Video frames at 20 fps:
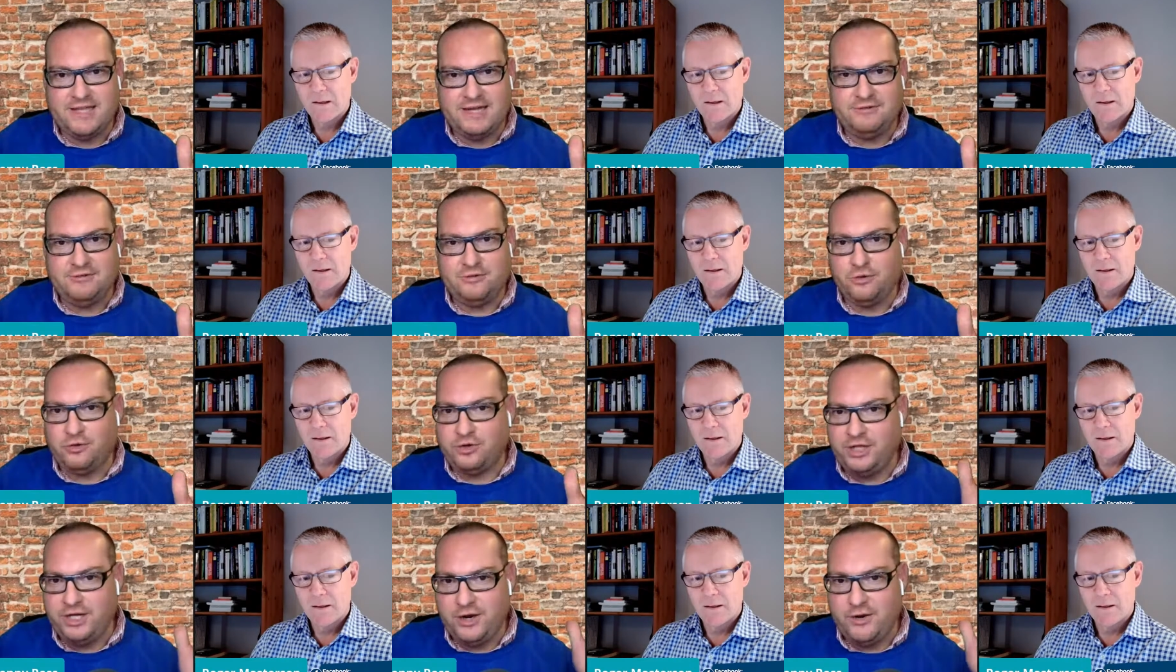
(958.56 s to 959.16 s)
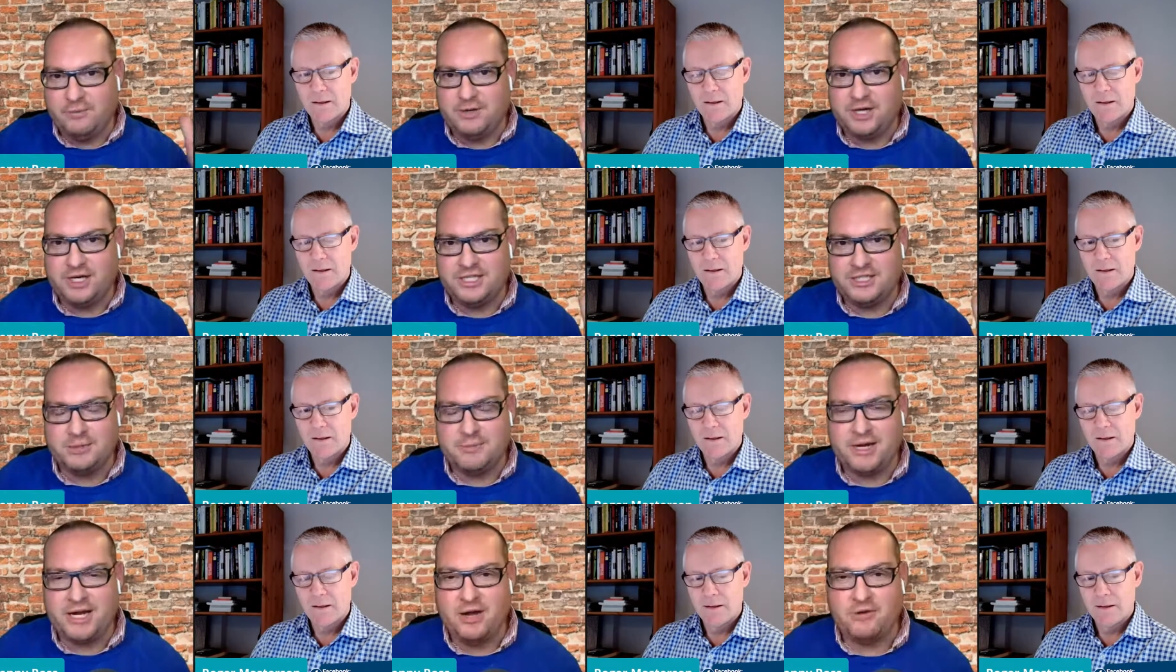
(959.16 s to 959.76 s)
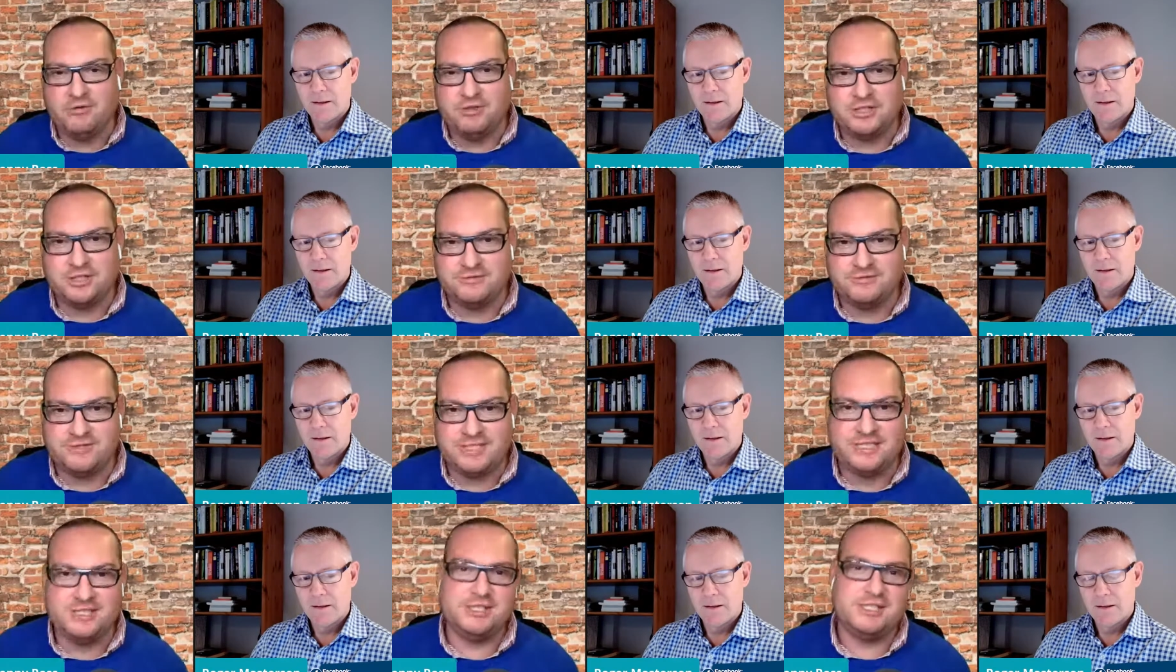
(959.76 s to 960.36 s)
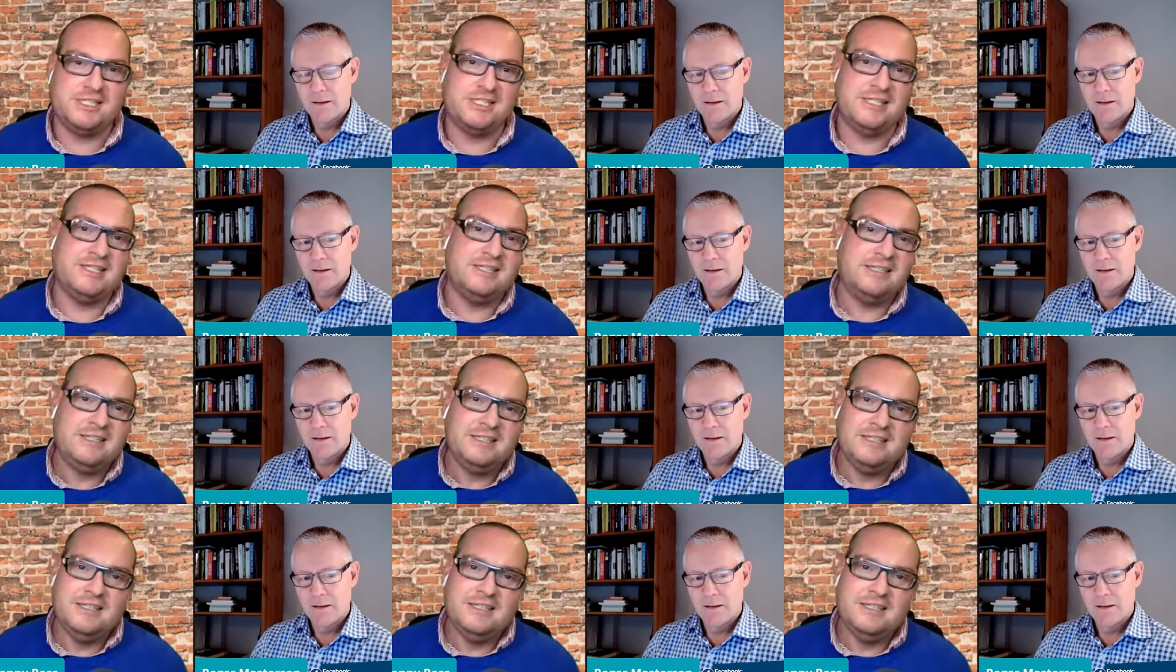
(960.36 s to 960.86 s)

Speaker 1: then thought, you know, I'm going to do my own stuff digitally?